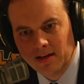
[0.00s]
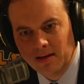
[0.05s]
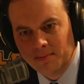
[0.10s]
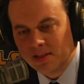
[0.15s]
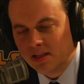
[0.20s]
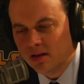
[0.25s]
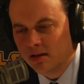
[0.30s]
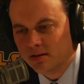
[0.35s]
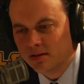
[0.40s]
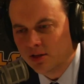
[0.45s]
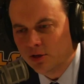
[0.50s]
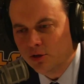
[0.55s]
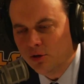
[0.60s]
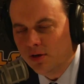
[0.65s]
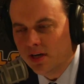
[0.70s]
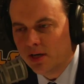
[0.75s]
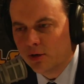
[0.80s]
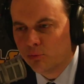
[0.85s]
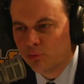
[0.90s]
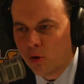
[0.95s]
I mean, you
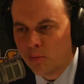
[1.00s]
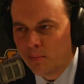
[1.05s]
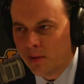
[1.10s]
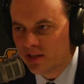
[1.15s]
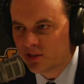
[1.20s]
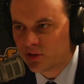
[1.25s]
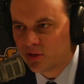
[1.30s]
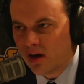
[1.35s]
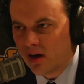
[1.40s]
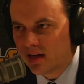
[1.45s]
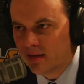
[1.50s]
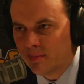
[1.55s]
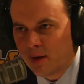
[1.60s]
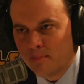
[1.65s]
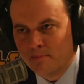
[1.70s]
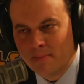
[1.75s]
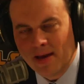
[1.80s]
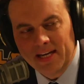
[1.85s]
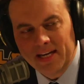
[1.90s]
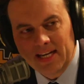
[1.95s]
don't hear robust talk
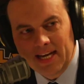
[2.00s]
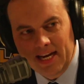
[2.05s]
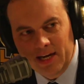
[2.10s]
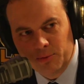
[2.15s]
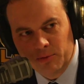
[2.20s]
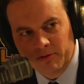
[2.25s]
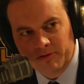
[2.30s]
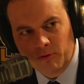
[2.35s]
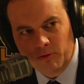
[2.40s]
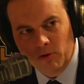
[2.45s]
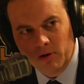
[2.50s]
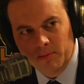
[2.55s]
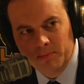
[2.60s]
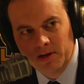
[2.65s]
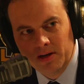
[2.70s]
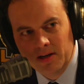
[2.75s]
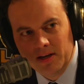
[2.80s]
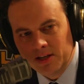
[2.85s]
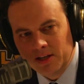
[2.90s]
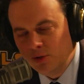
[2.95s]
about Medicaid reform.
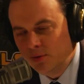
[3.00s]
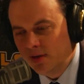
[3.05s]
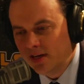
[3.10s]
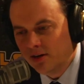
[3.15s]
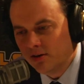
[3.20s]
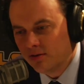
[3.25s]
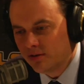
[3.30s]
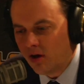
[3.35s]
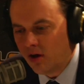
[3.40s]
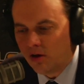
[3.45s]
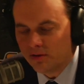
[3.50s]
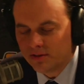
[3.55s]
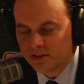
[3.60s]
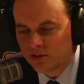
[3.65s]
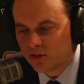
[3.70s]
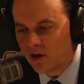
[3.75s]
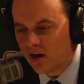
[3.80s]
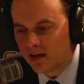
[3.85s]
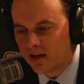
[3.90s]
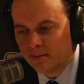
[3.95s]
You hear all this
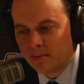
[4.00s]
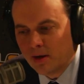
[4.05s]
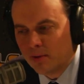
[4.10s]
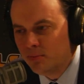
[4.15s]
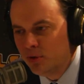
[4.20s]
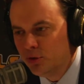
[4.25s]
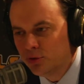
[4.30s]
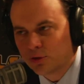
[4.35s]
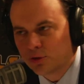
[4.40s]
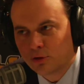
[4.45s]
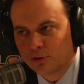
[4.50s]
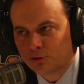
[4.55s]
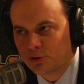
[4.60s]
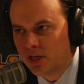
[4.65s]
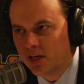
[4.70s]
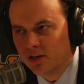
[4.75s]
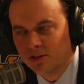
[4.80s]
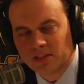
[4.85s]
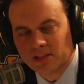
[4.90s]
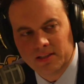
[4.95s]
talk about musical
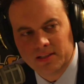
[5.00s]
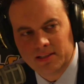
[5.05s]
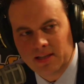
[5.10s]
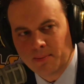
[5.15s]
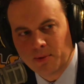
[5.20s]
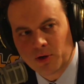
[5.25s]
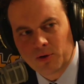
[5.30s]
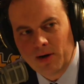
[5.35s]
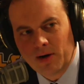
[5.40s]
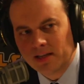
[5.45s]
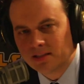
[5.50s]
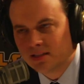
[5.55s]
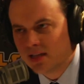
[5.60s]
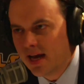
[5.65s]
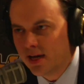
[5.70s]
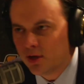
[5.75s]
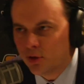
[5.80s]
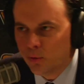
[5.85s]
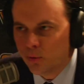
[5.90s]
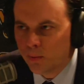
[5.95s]
chairs on the Democrat
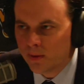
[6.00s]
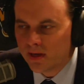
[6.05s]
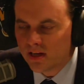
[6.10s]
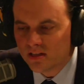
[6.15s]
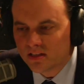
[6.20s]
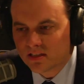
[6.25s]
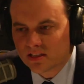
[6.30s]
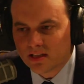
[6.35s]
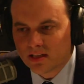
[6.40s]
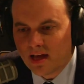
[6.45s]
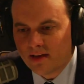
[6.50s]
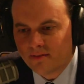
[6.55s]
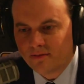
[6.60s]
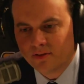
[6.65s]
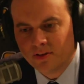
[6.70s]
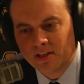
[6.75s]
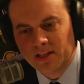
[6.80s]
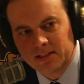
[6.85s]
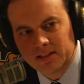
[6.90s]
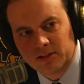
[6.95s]
side. Who are we going to slot
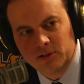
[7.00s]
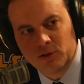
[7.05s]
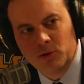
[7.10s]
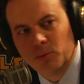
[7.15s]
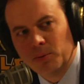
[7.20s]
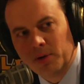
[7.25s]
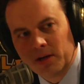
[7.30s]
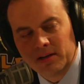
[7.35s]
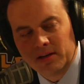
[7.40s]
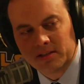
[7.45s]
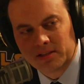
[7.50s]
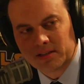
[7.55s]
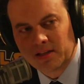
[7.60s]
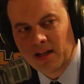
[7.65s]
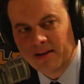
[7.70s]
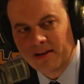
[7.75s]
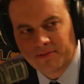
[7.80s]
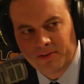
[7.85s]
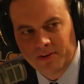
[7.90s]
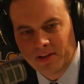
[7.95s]
for this and who are we going to
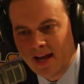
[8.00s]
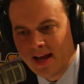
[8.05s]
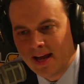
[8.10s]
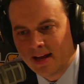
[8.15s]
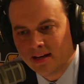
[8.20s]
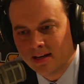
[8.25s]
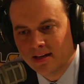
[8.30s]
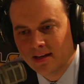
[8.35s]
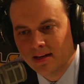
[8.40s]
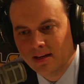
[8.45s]
slot for that?